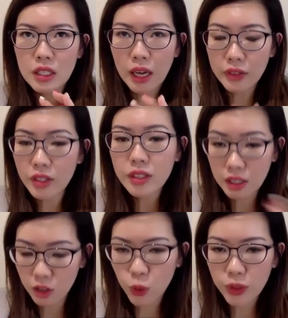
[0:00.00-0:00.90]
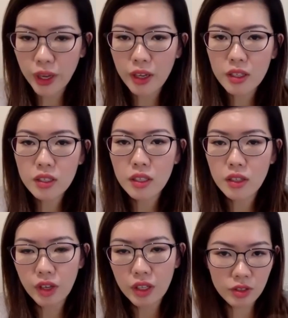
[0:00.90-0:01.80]
I think that is okay,
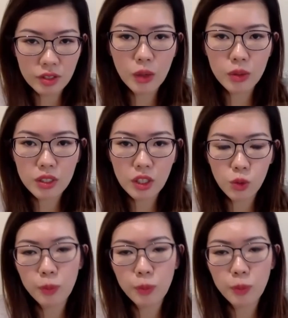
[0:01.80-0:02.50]
and that is healthy as well,